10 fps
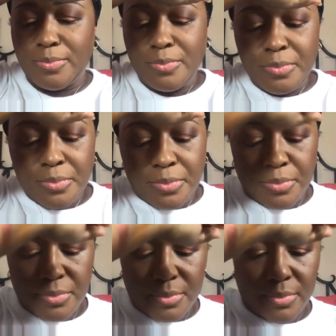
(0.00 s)

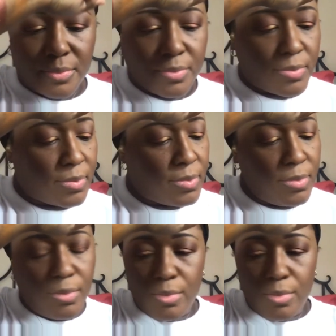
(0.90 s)
(no one is talking)